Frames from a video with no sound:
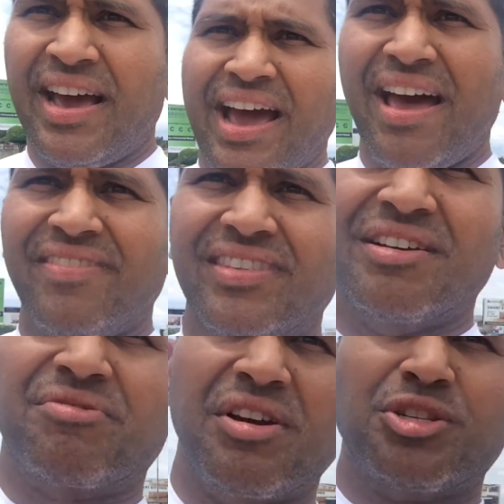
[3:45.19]
And
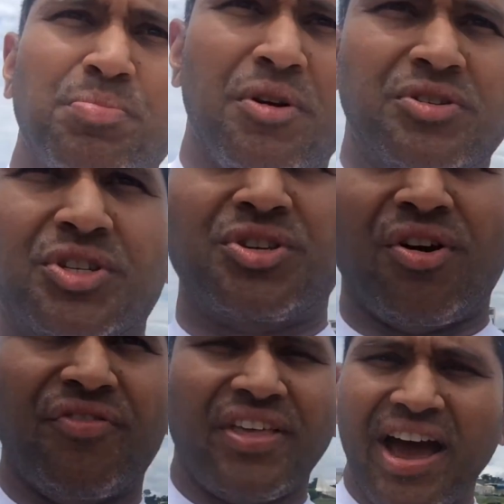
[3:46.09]
the response
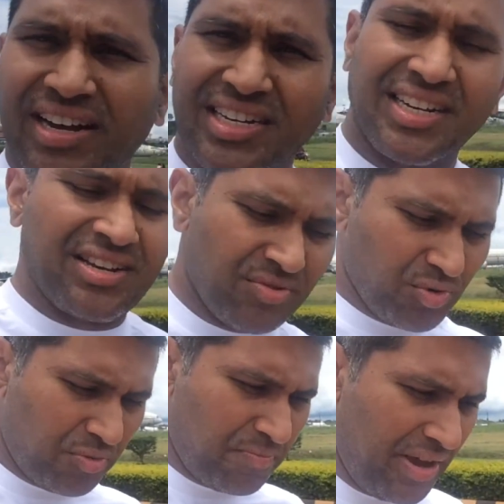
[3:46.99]
of that
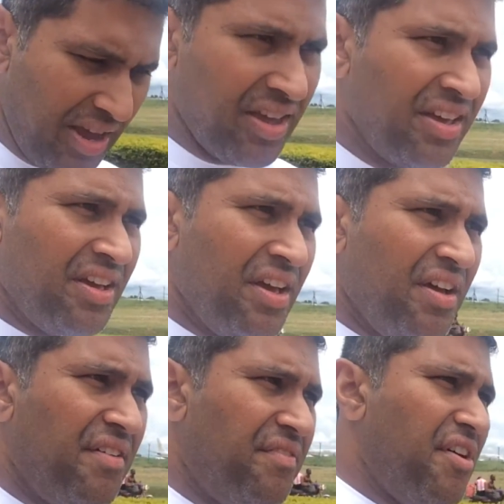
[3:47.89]
would be
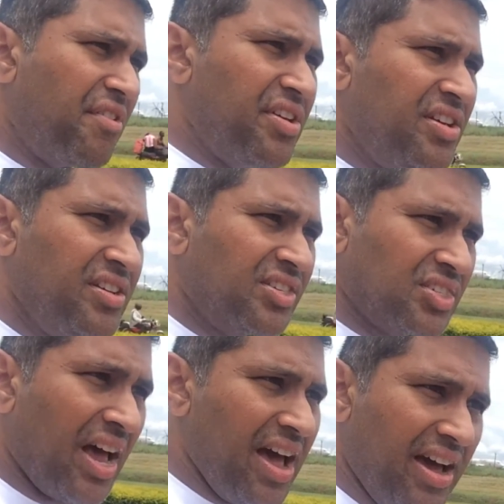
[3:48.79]
very
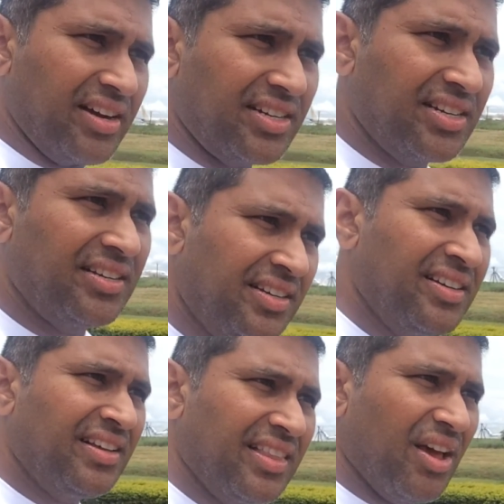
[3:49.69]
sad.
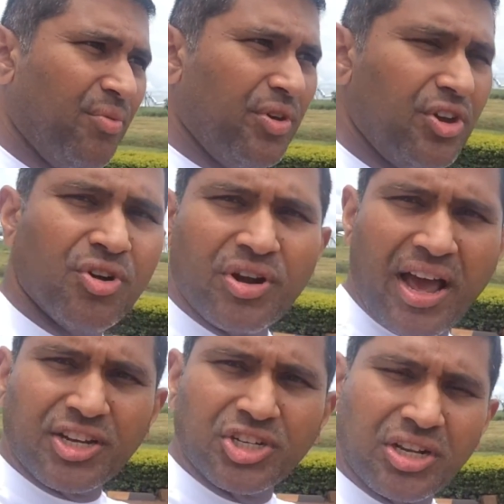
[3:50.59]
We don't
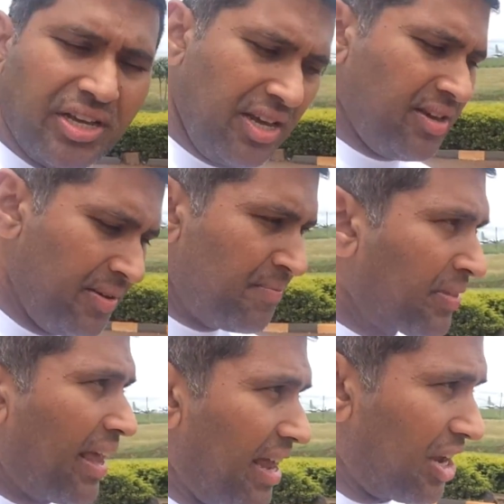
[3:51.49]
actually
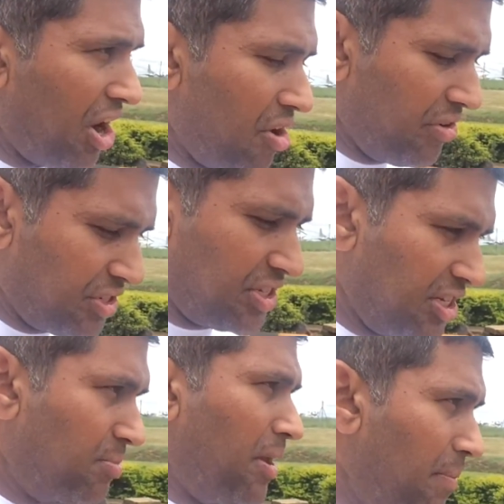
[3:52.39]
encourage
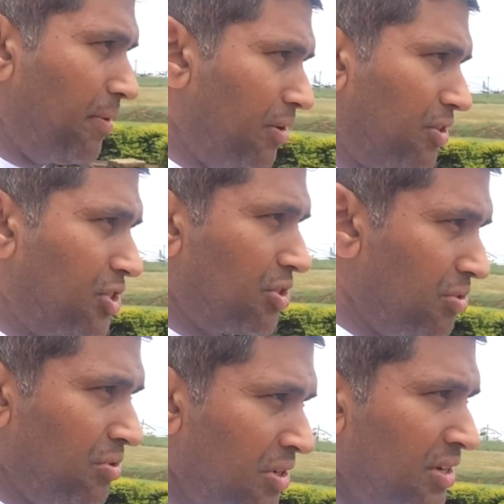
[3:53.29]
these people
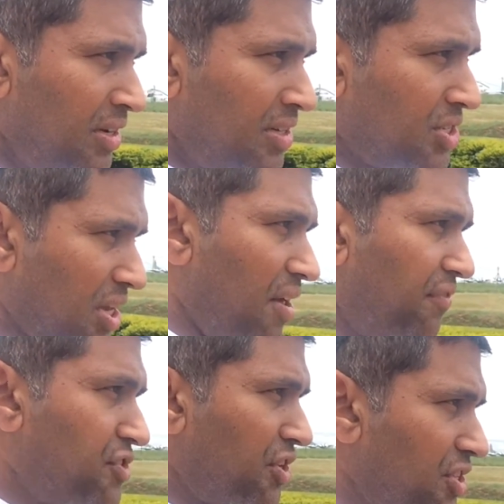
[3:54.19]
to
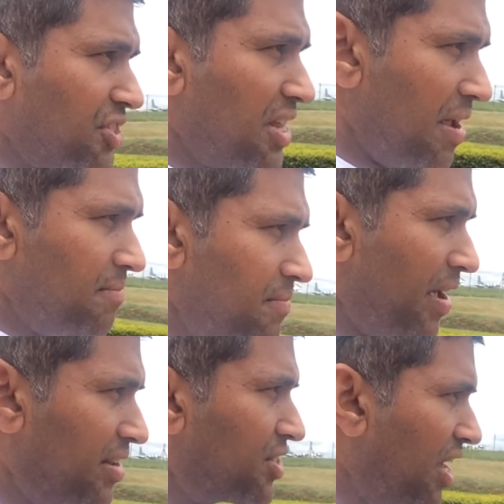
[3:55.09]
self-trust them
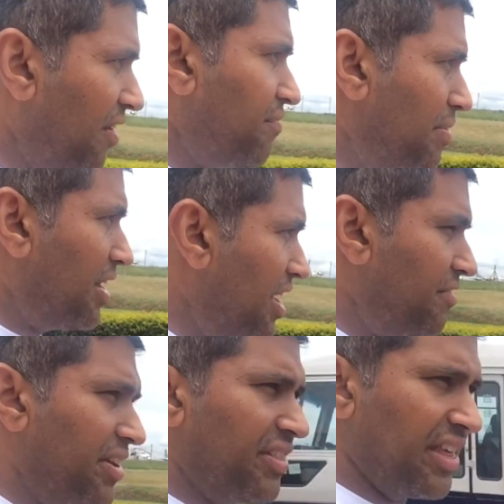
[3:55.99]
and self-believe
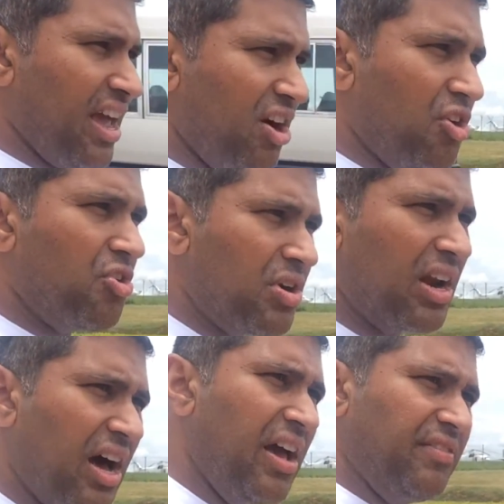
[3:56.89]
in their own
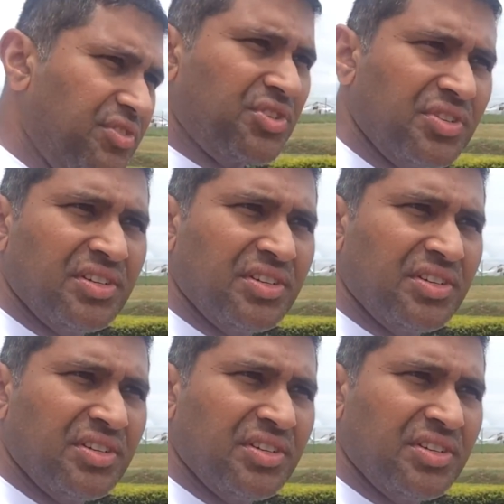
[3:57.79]
lives.